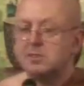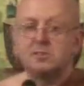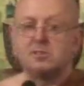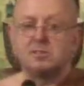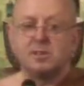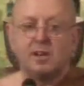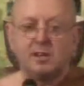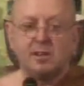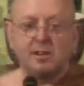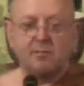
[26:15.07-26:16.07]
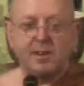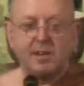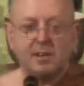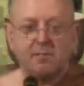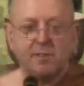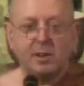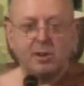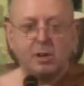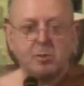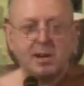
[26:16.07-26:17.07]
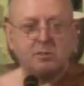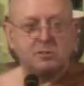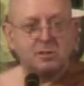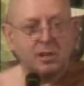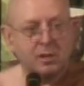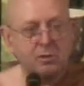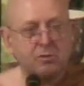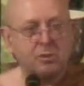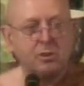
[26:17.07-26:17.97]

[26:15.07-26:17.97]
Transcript: He just decided, I've had enough, now I'll come out, just like you do.